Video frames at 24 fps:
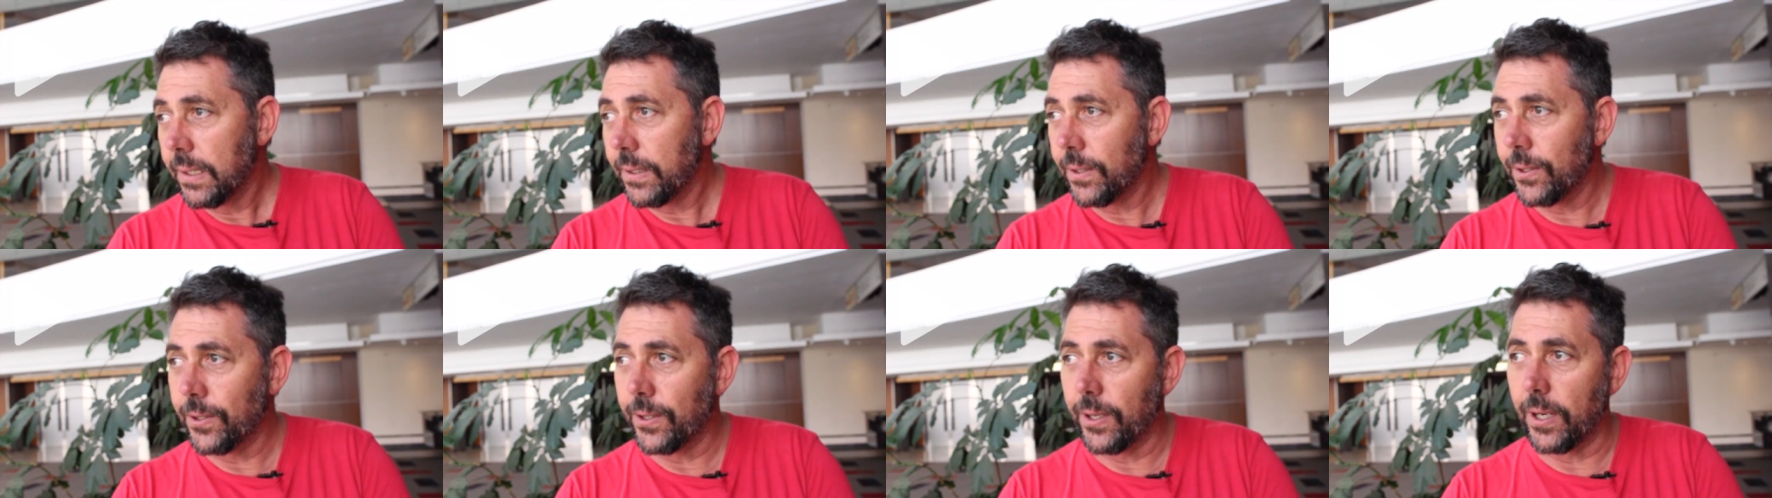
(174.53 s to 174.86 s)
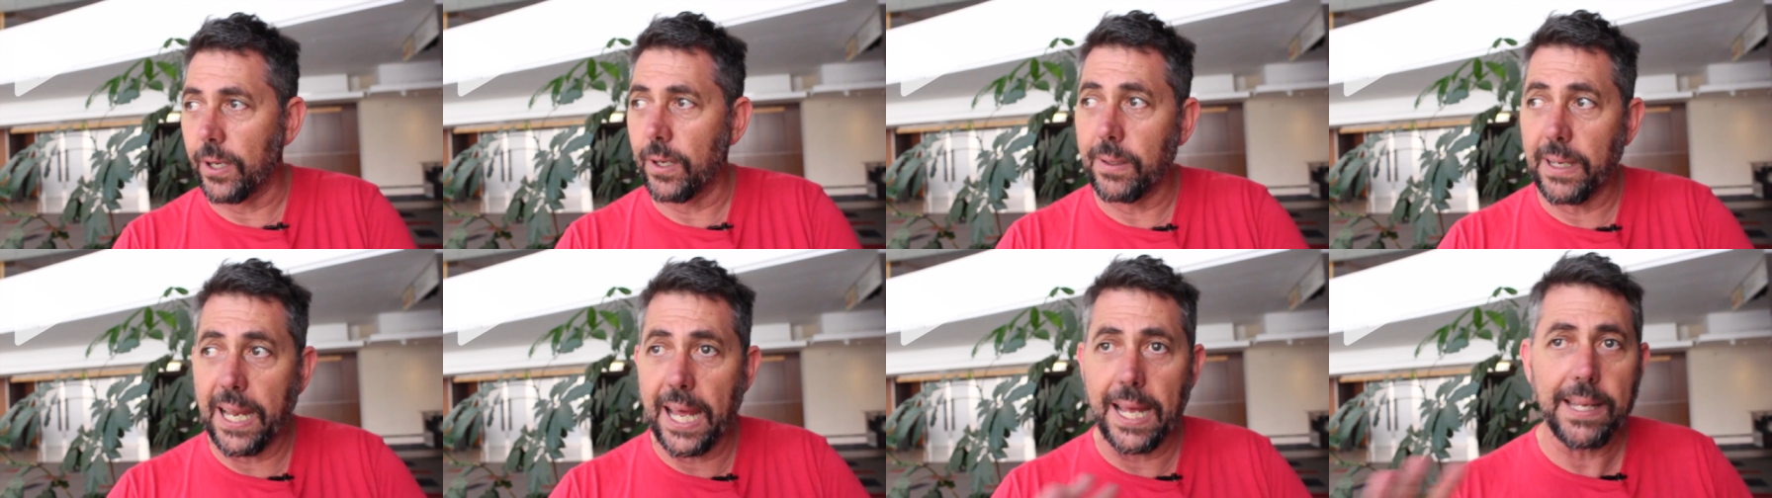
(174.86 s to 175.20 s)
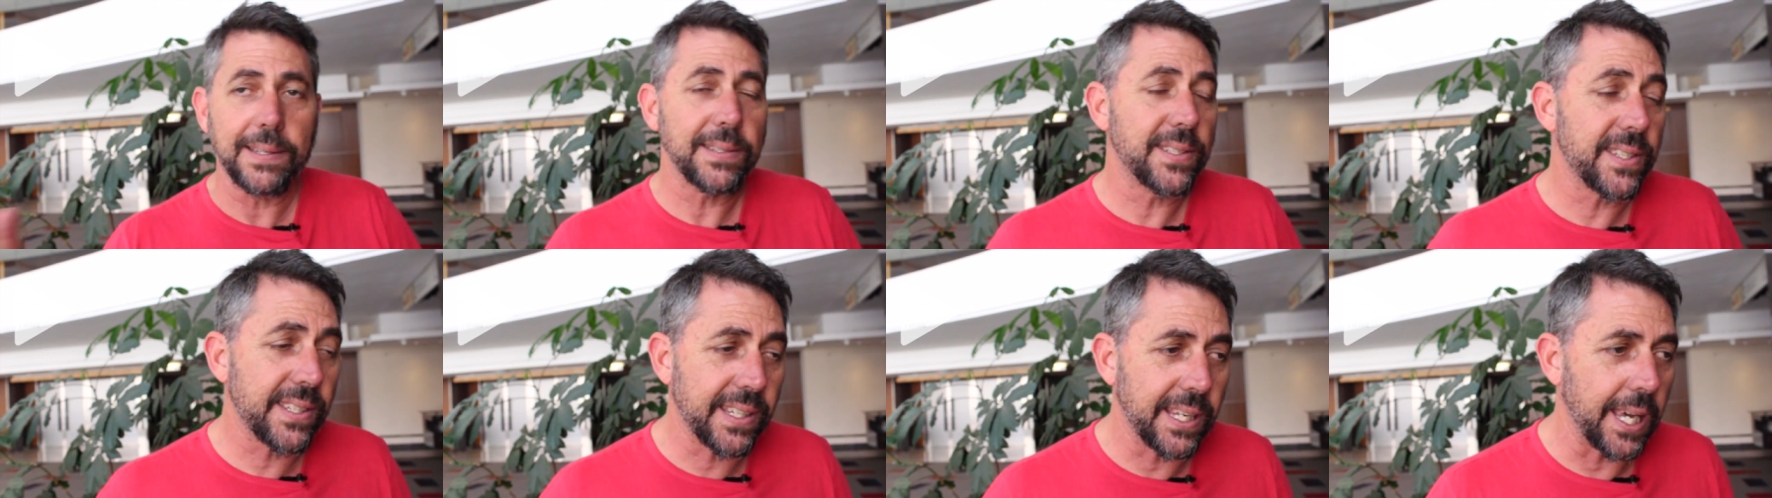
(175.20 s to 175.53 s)
you know,
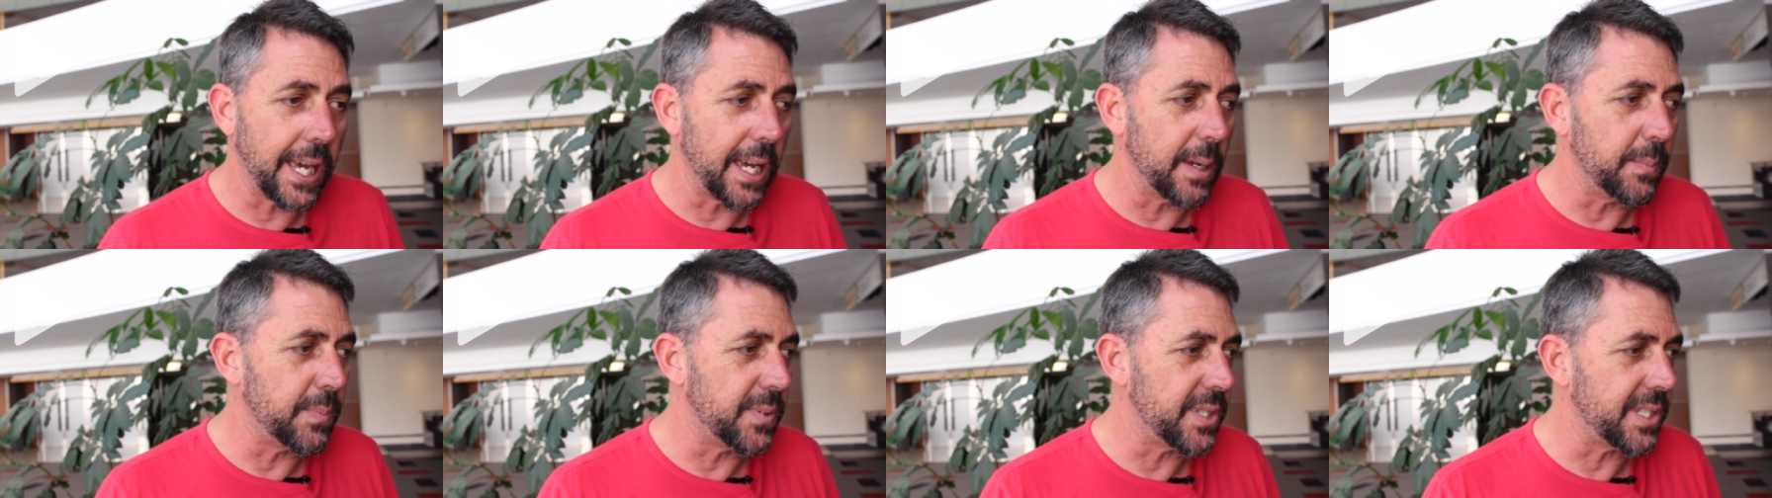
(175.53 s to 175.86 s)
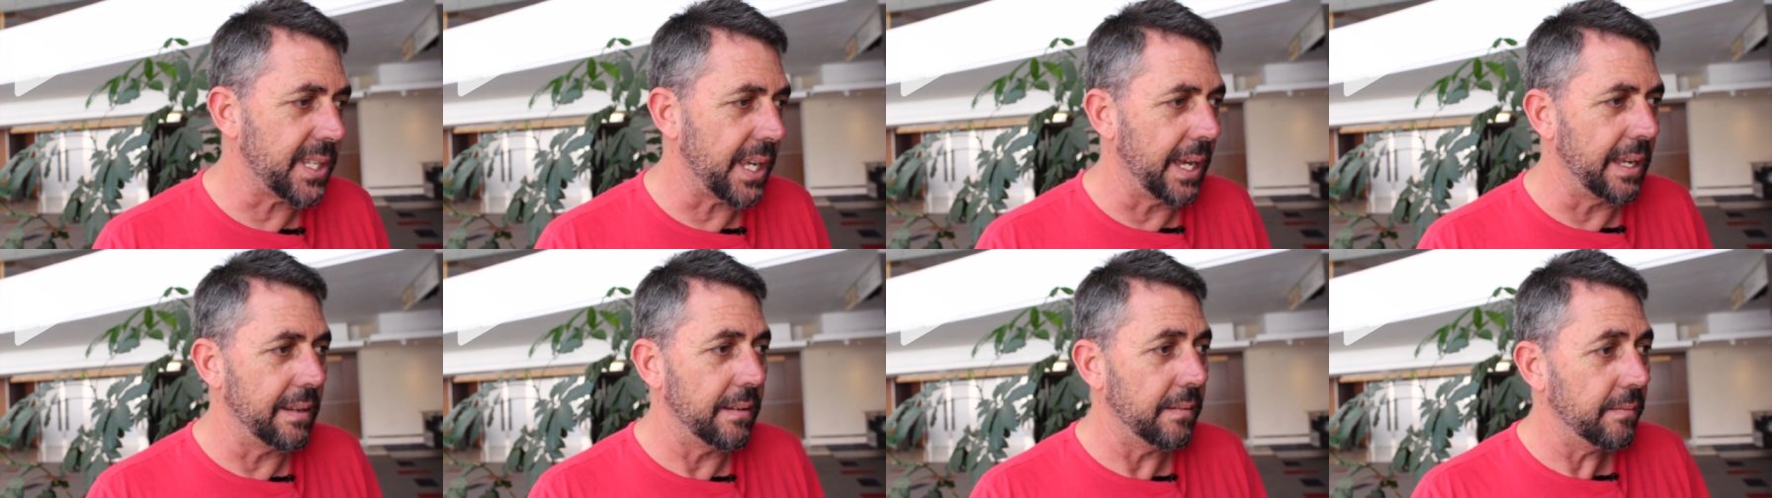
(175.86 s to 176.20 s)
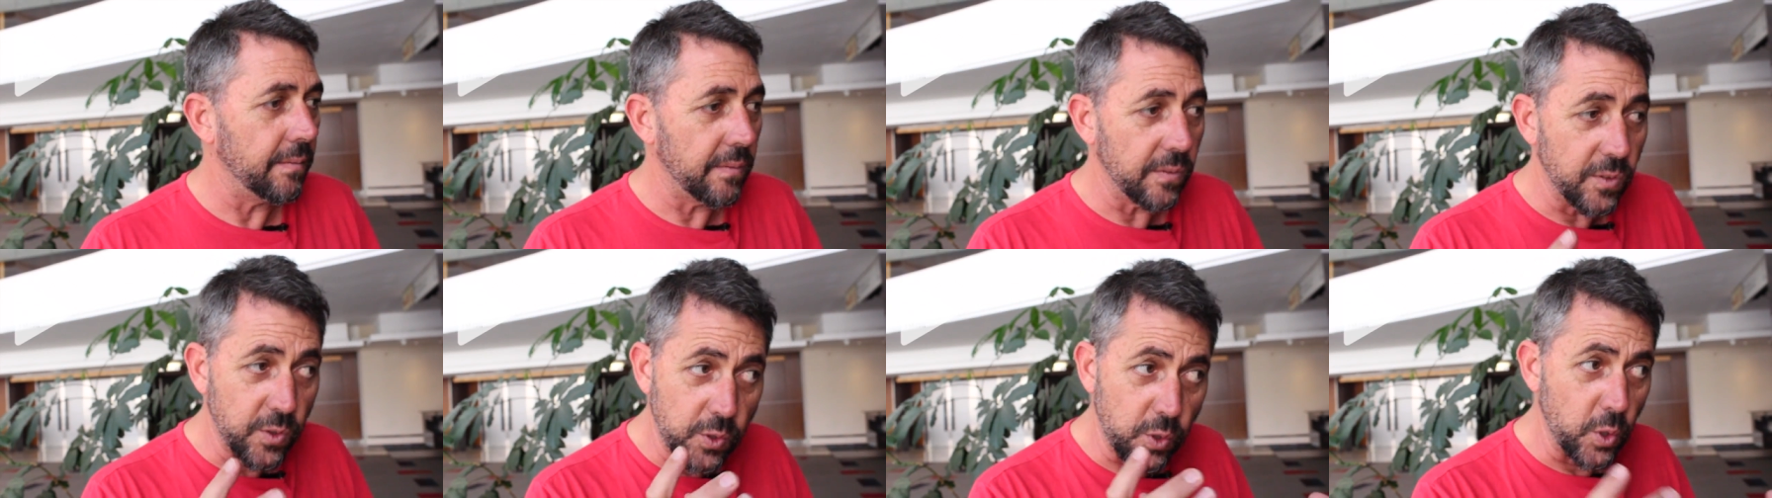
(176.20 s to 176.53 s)
landscapes
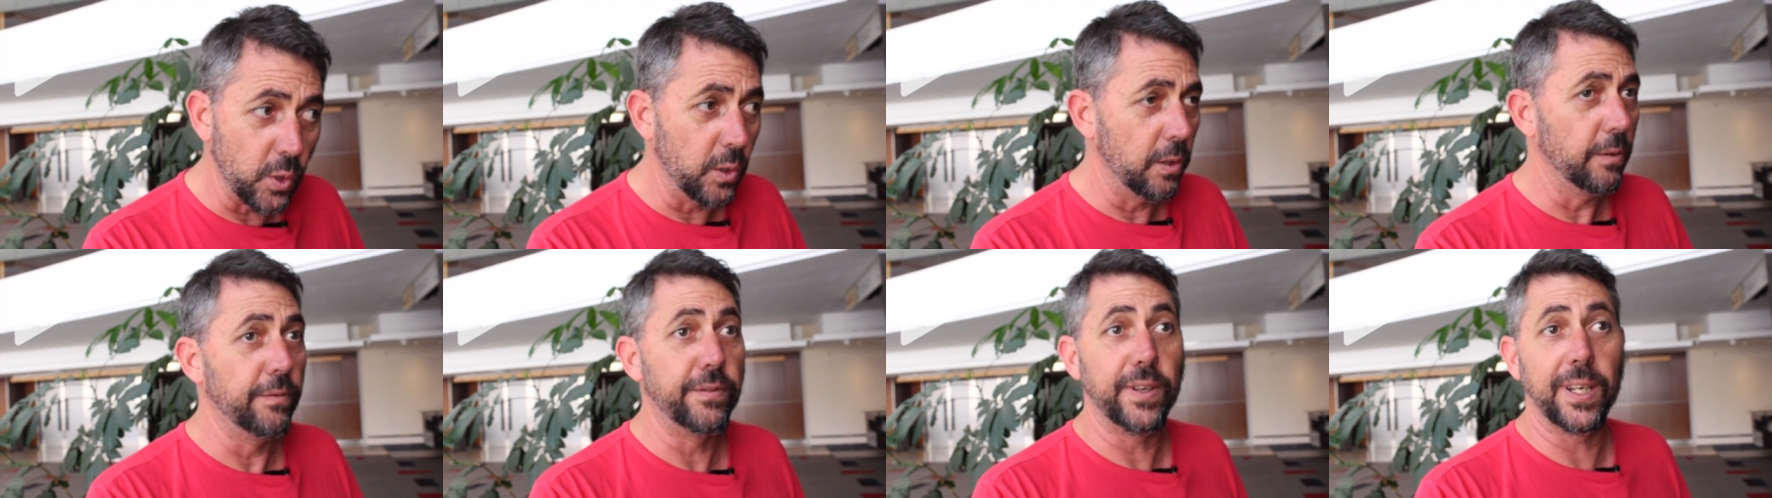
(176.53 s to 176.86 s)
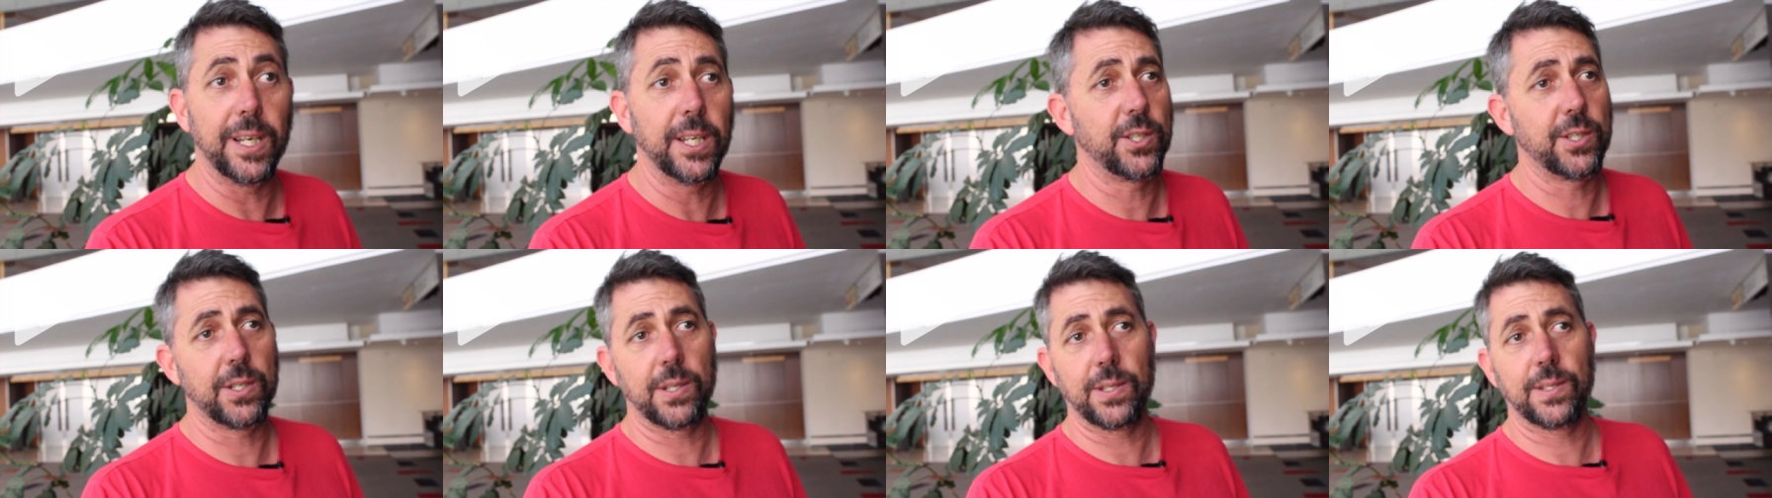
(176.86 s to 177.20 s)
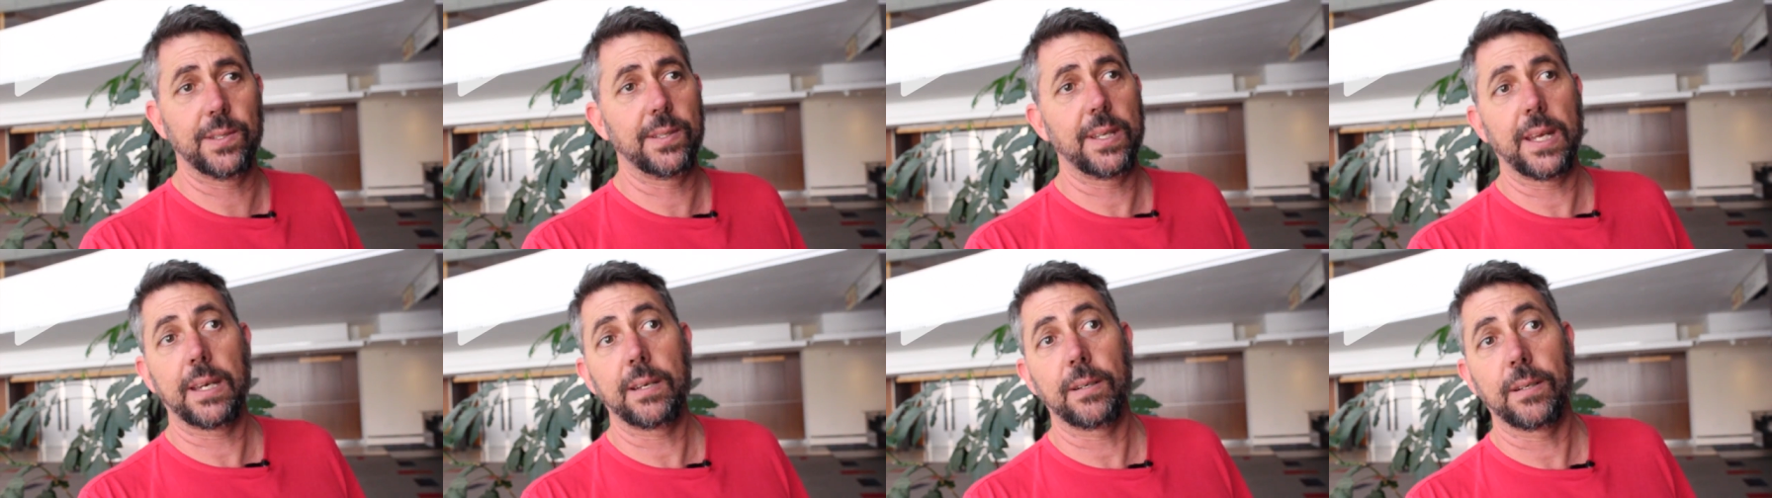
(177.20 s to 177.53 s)
and Zulu
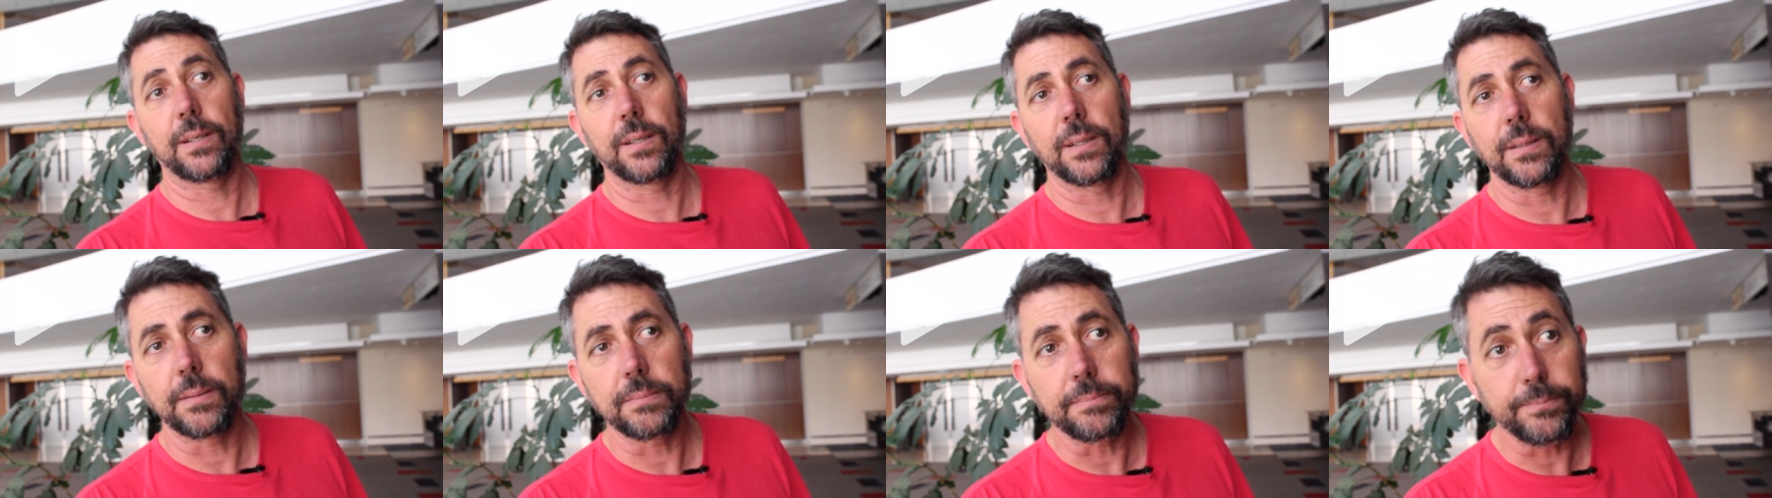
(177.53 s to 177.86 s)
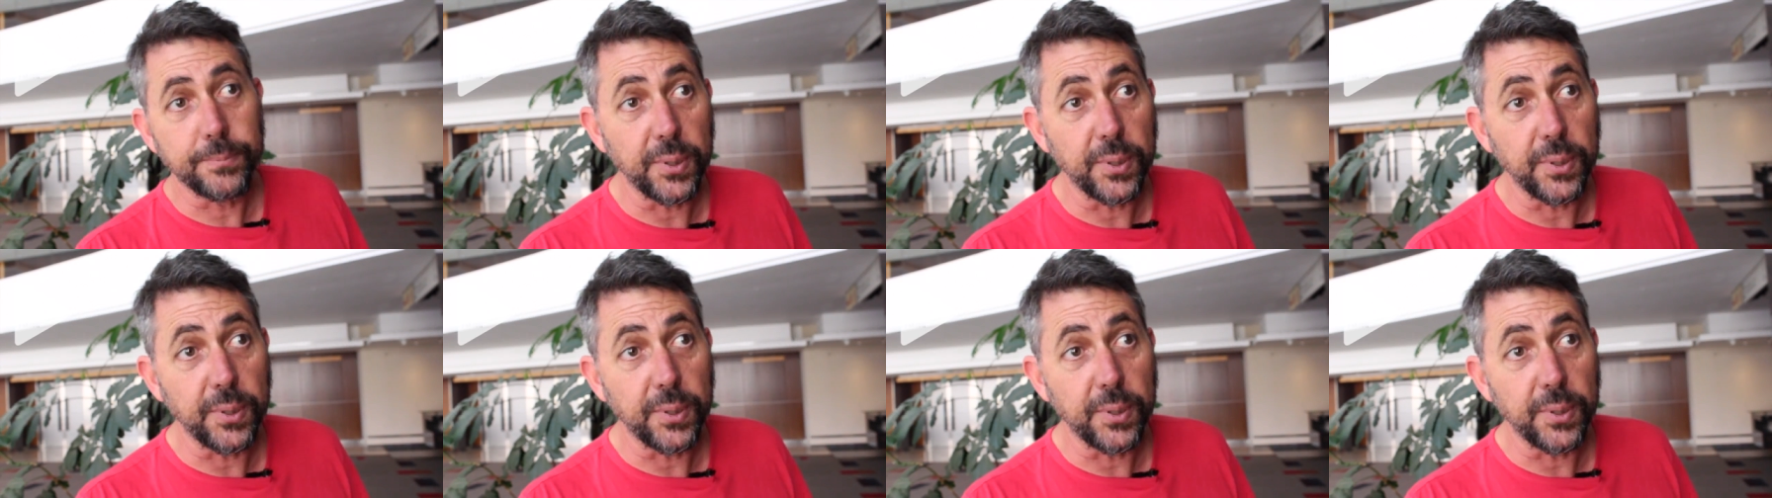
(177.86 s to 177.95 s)
villages that are